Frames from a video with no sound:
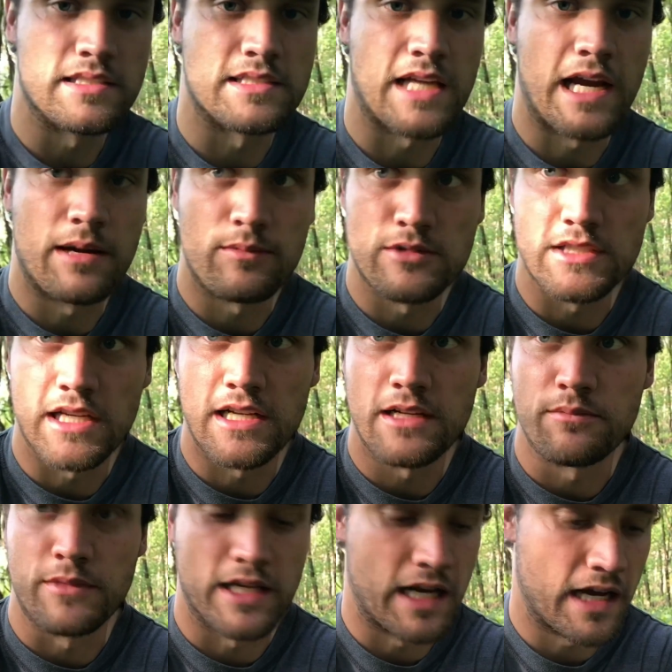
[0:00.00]
this camera set
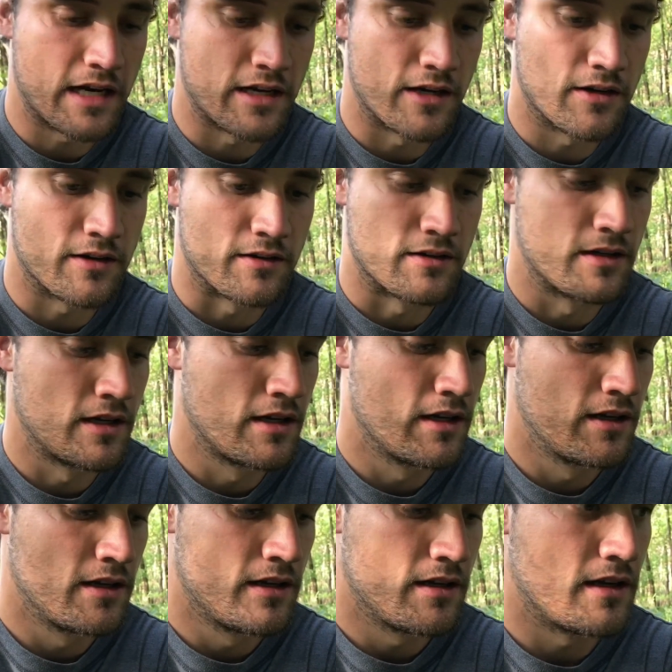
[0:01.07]
up and get out of here,
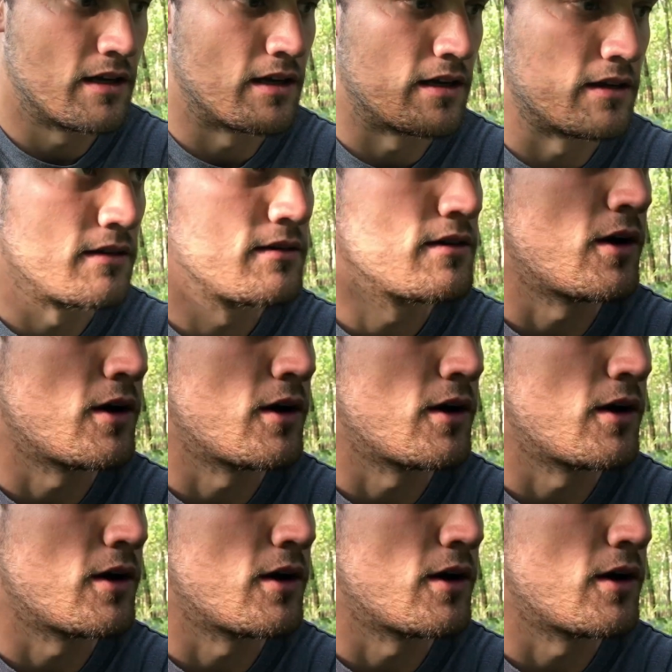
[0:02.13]
and